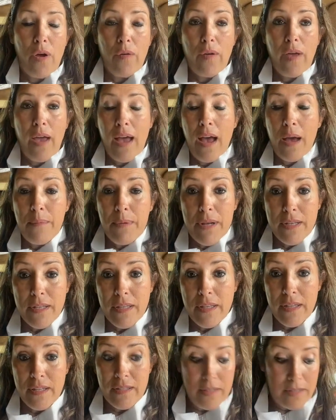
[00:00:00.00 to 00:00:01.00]
Okay, I mean
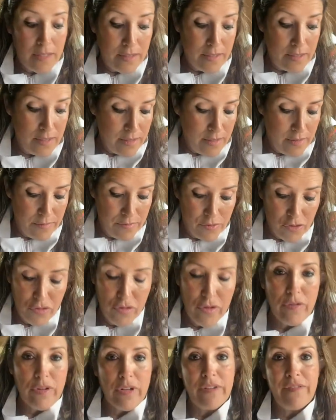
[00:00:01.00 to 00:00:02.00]
this is a
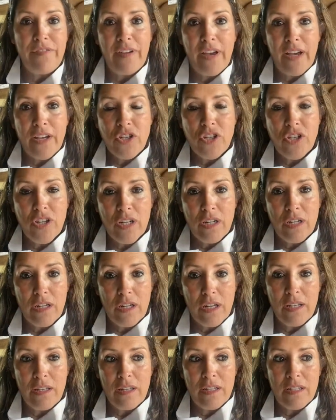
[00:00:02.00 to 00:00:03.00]
true confession,
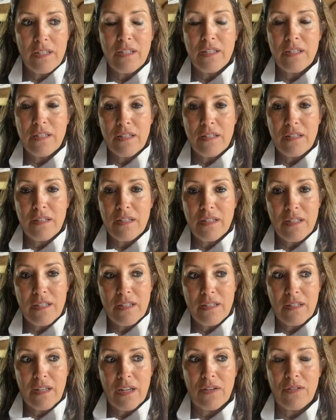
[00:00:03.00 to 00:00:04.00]
and this is
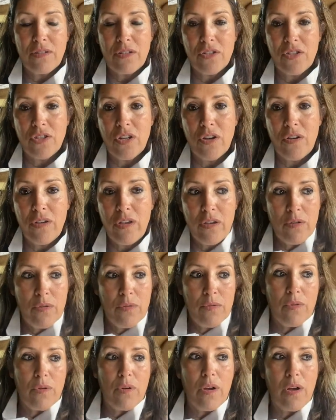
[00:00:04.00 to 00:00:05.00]
goes to show
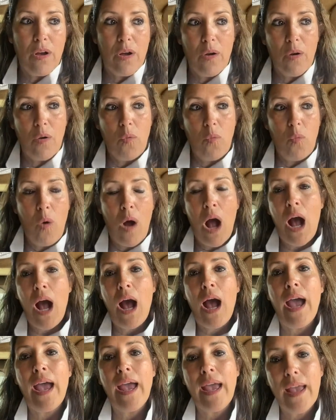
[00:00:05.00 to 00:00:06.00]
you
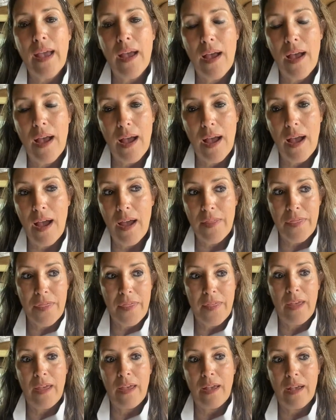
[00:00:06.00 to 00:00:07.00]
why I
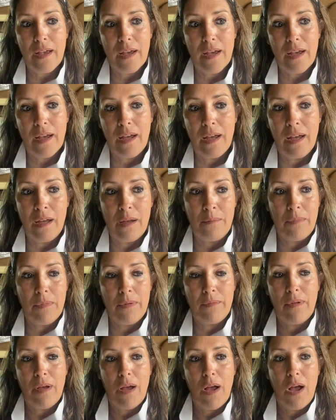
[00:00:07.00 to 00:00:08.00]
think
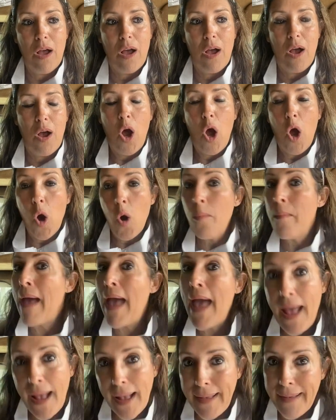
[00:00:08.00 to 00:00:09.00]
home
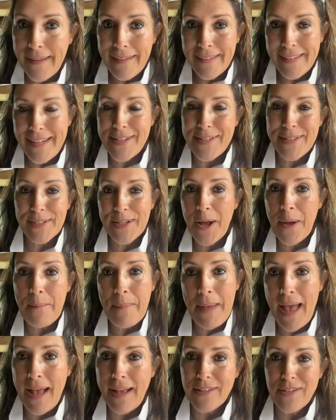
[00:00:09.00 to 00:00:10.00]
ec needs to come
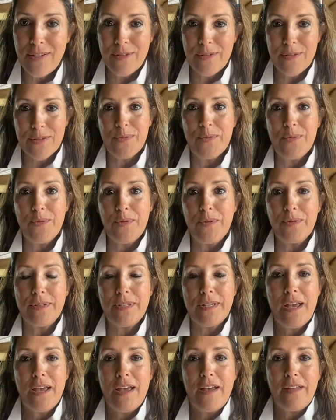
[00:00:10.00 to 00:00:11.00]
back to the
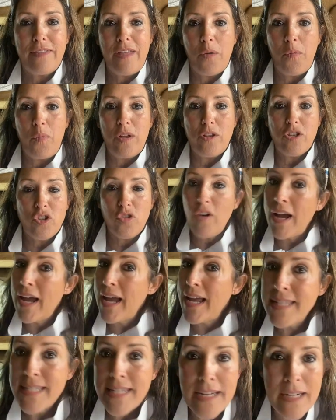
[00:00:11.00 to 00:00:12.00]
schools, that
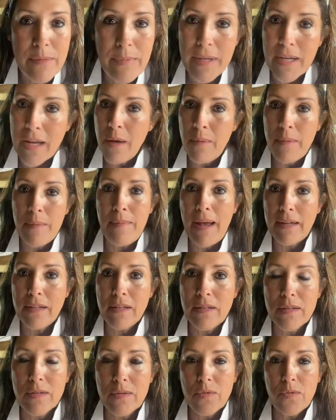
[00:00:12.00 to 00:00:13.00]
trades need to be coming back
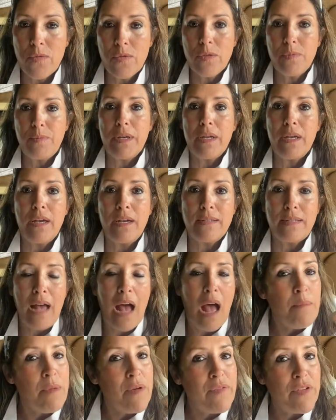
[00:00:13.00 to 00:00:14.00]
to the schools, because
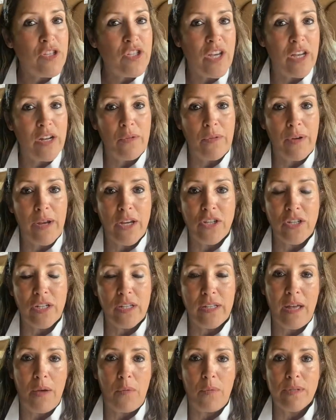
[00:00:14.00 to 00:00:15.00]
I'm of a
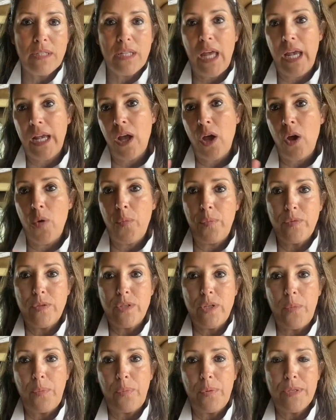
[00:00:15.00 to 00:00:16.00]
generation that was like, oh,
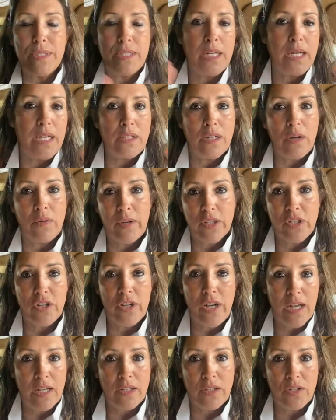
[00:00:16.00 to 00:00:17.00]
so pristine, don't get
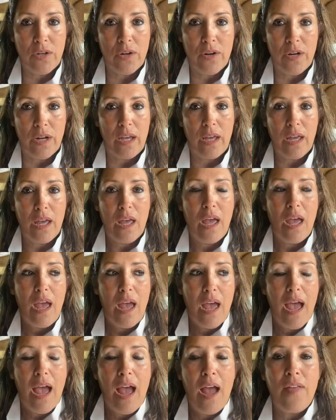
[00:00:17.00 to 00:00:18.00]
your hands dirty.
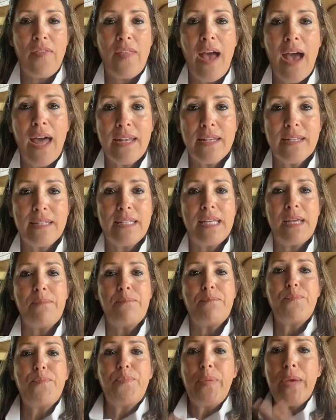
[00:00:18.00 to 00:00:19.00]
And that is the
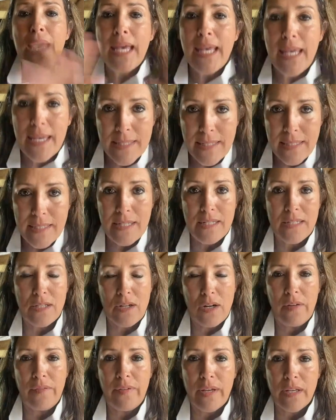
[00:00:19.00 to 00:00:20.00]
biggest
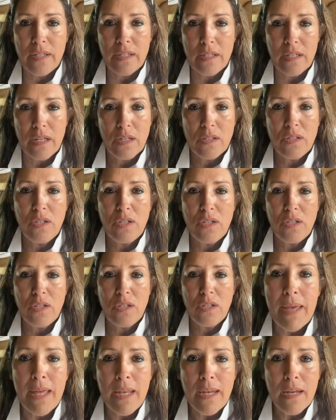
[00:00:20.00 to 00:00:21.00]
disservice to
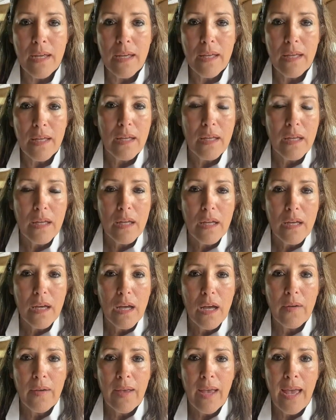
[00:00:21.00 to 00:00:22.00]
women.
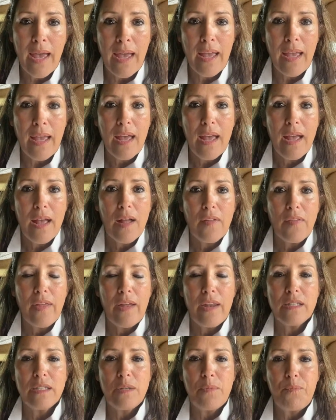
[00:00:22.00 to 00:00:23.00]
Okay.
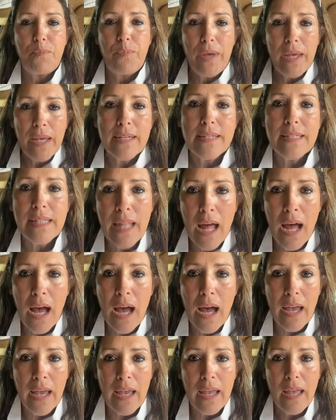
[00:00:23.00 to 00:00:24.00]
That is the biggest
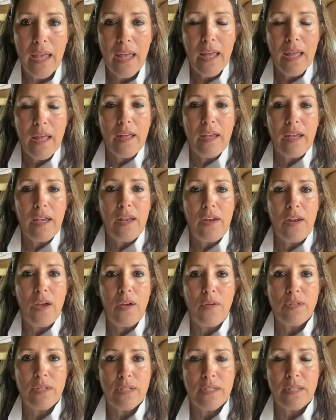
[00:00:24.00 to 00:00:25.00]
lie,
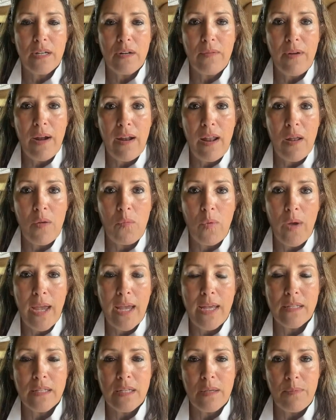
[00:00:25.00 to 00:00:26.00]
to sit around and
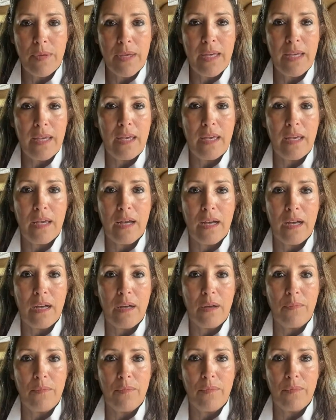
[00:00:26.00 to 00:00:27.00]
wait to be
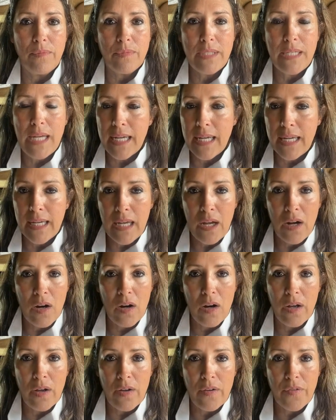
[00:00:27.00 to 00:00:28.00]
taken
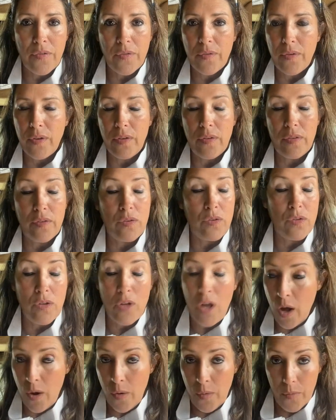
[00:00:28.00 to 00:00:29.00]
care of.
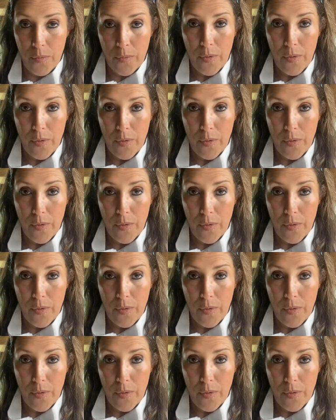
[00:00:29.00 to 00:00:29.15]
No.